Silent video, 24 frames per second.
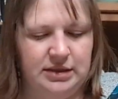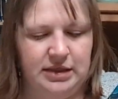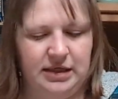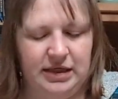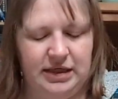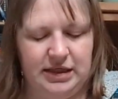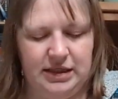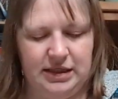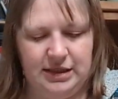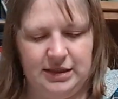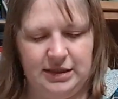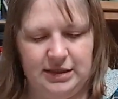I
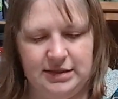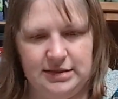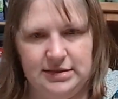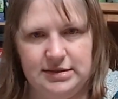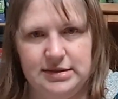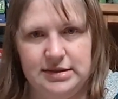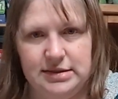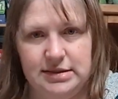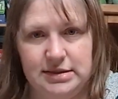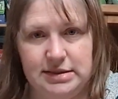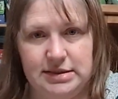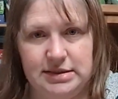think
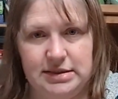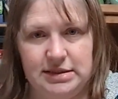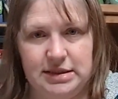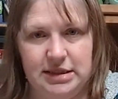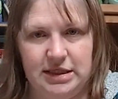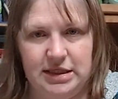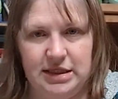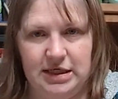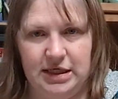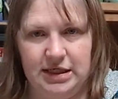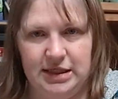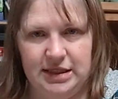
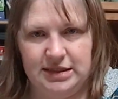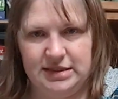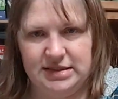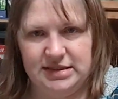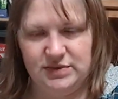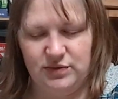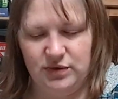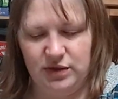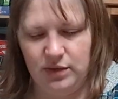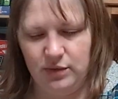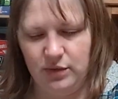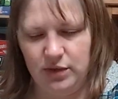
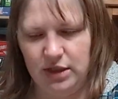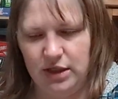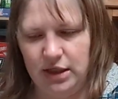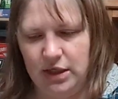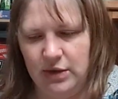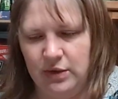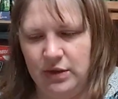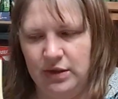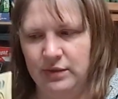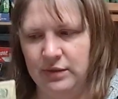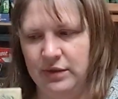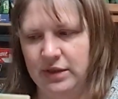that's where we're
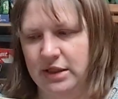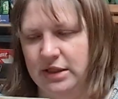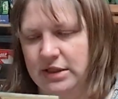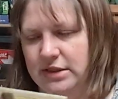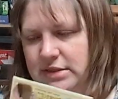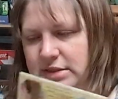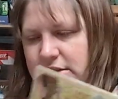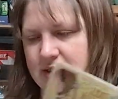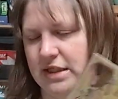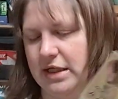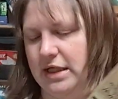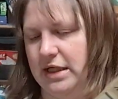going with
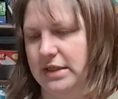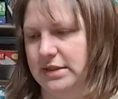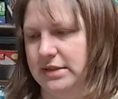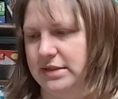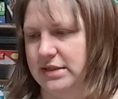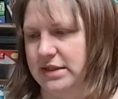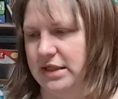this, guys.